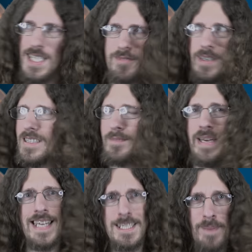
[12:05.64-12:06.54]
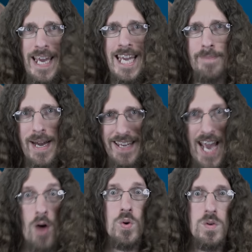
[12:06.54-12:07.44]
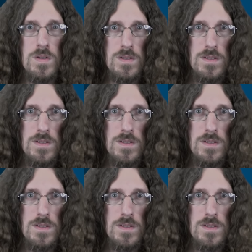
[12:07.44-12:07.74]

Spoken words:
I swear, this man gets paid by the ow.